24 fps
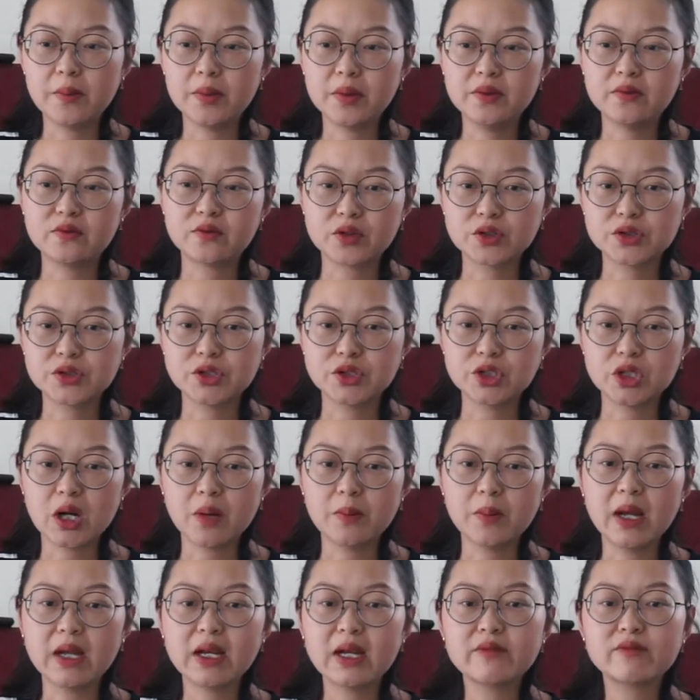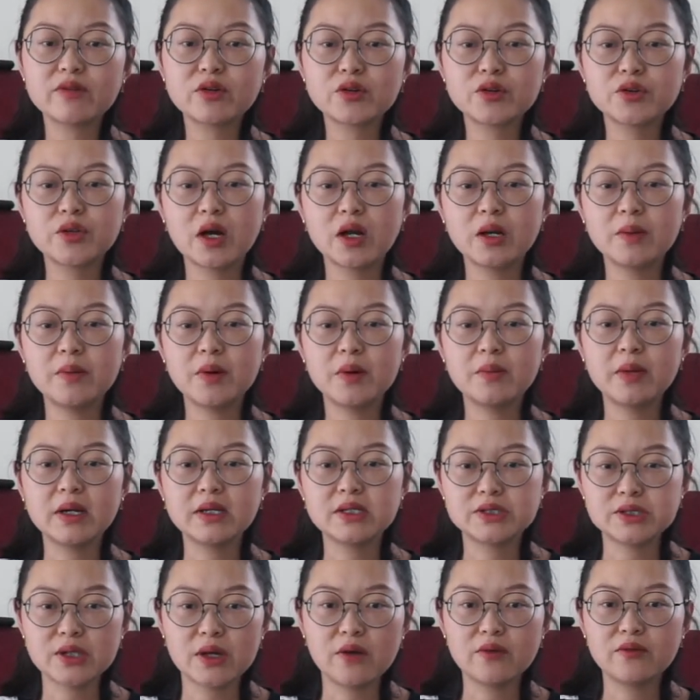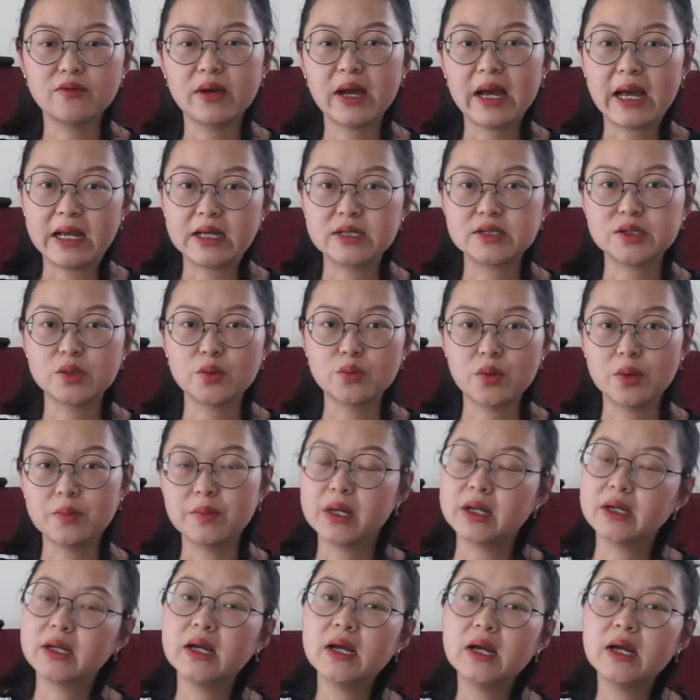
first job, I never thought about myself as a woman.